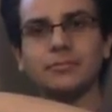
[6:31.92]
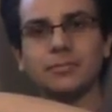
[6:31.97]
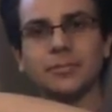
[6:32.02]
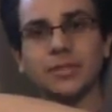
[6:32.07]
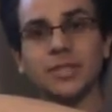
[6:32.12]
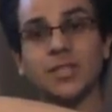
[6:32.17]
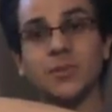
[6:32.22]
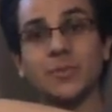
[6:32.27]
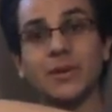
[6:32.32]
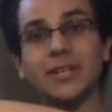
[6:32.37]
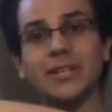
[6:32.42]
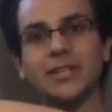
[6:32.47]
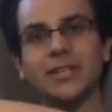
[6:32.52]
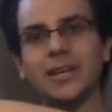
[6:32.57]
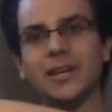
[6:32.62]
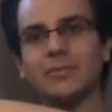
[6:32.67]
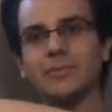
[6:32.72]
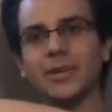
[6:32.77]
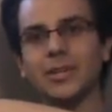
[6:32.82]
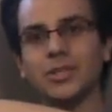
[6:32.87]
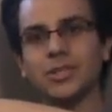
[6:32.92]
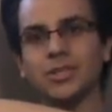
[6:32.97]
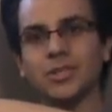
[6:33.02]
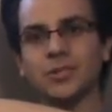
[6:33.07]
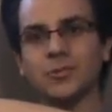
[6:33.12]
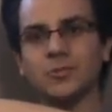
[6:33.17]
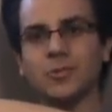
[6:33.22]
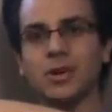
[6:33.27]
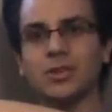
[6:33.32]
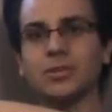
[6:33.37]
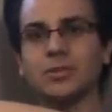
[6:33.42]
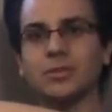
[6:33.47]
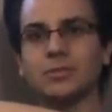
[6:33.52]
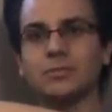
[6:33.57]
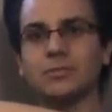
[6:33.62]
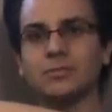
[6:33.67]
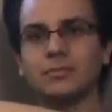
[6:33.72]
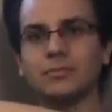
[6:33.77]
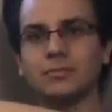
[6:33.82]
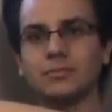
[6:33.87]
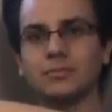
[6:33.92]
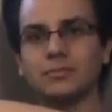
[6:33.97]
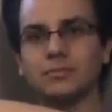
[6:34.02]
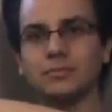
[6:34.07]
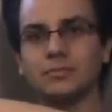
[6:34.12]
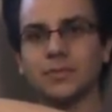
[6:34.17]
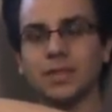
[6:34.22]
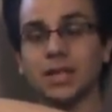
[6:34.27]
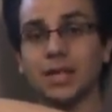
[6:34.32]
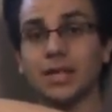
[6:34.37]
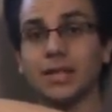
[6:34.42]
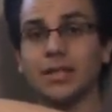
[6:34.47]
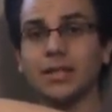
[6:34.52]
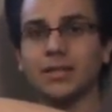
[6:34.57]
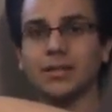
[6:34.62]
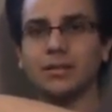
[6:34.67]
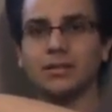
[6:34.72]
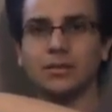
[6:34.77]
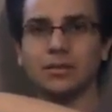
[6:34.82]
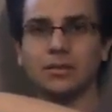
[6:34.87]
Suspended animation is one of them.